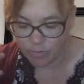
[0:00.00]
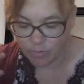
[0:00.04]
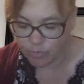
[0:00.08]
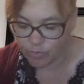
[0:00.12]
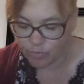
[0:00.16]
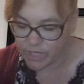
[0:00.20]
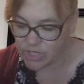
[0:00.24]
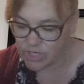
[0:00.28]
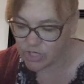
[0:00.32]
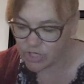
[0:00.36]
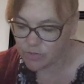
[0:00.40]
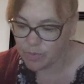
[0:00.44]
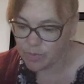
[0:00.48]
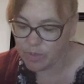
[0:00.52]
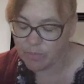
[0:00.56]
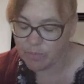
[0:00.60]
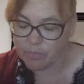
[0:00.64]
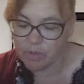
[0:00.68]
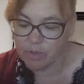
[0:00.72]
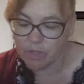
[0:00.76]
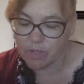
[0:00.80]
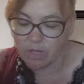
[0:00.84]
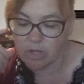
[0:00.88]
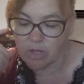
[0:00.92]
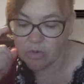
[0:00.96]
reach
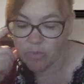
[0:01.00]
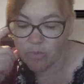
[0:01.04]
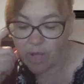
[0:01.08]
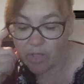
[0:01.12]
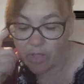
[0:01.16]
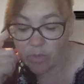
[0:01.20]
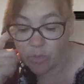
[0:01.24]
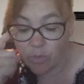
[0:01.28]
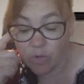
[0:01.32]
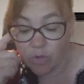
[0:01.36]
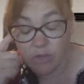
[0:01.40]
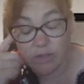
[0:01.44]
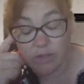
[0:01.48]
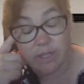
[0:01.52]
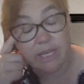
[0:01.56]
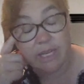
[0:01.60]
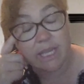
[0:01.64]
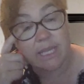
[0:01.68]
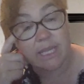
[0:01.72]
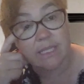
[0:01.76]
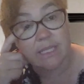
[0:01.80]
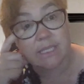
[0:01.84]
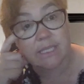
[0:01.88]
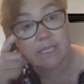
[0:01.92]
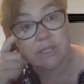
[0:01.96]
people around the world, and
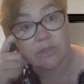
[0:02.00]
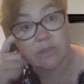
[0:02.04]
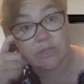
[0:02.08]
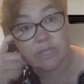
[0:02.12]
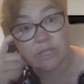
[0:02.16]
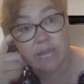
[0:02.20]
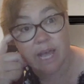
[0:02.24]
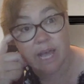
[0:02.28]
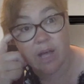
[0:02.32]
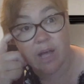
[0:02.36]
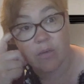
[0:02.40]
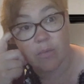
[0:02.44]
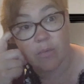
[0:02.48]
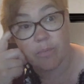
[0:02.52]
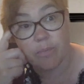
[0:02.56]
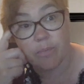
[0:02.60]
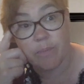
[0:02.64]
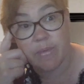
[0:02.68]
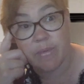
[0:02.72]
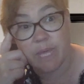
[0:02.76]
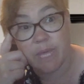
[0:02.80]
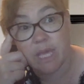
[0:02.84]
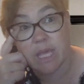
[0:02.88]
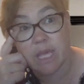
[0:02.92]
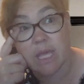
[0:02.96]
it continues to help
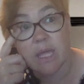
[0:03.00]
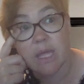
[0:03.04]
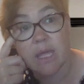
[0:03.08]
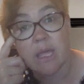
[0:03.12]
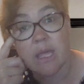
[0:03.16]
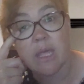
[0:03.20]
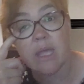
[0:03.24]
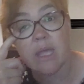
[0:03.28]
me